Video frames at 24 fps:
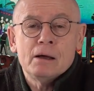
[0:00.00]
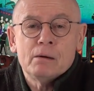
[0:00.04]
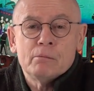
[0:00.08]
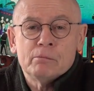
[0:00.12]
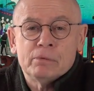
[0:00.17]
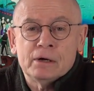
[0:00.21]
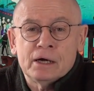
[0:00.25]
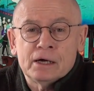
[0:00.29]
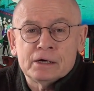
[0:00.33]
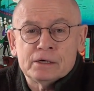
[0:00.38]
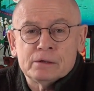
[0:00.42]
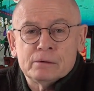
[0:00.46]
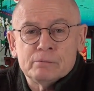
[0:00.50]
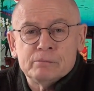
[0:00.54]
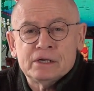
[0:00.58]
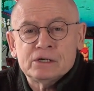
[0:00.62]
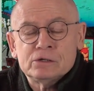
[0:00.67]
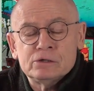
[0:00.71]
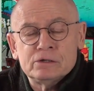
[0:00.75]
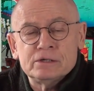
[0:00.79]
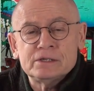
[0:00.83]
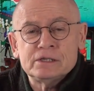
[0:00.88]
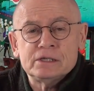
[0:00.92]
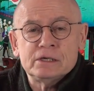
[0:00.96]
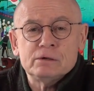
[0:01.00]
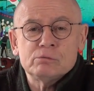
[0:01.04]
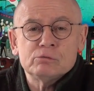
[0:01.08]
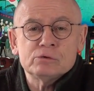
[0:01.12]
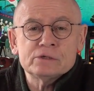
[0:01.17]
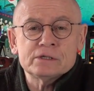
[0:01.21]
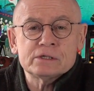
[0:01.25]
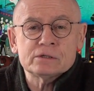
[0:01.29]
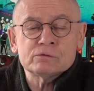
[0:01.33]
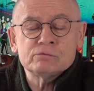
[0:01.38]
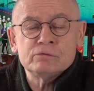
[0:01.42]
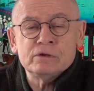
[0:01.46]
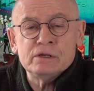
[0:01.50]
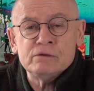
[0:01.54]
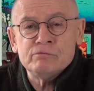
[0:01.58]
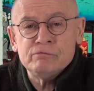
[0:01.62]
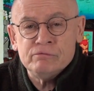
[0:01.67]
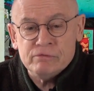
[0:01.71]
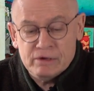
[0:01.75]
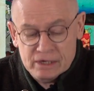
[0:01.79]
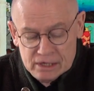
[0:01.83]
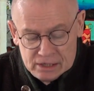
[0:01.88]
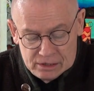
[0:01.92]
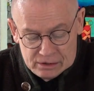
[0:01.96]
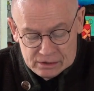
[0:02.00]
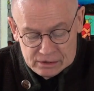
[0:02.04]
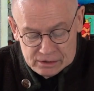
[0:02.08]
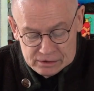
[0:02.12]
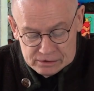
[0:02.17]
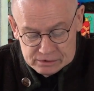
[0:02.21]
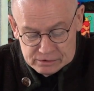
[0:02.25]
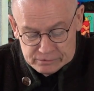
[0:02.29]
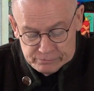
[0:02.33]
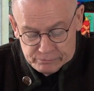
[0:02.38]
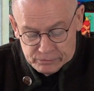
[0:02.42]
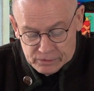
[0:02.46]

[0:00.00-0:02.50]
but because he was revered